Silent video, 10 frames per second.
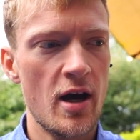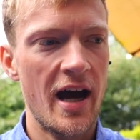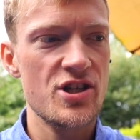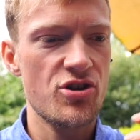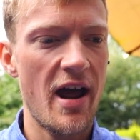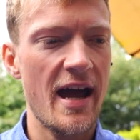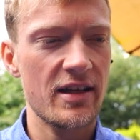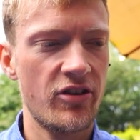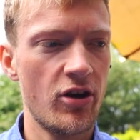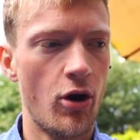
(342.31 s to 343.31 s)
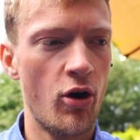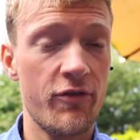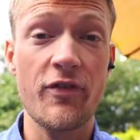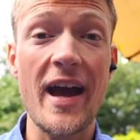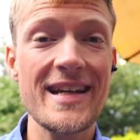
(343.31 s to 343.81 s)
attract or
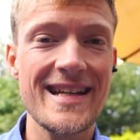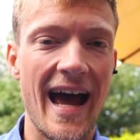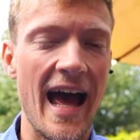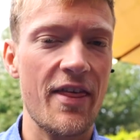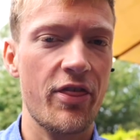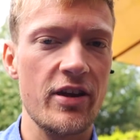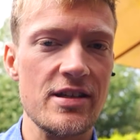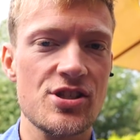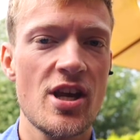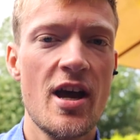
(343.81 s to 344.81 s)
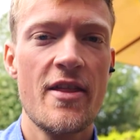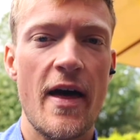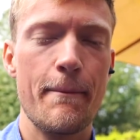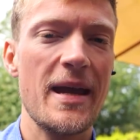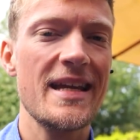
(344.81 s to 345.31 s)
find athletes
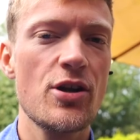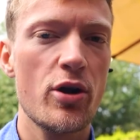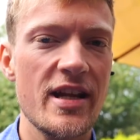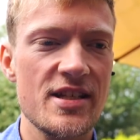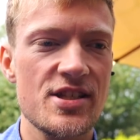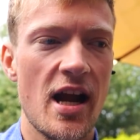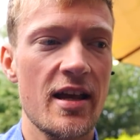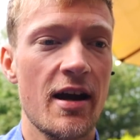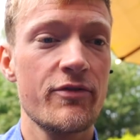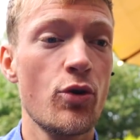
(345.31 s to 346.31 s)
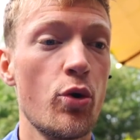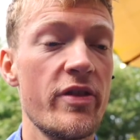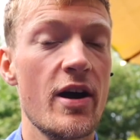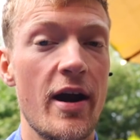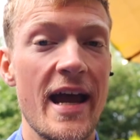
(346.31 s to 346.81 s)
that may not necessarily have known
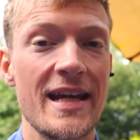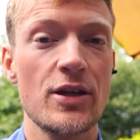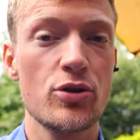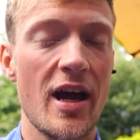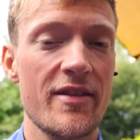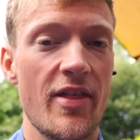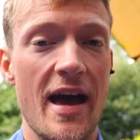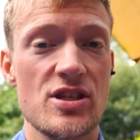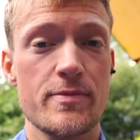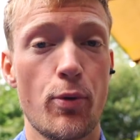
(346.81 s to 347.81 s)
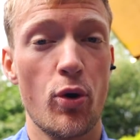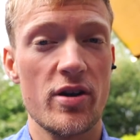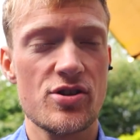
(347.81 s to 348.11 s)
they're any good at that sport.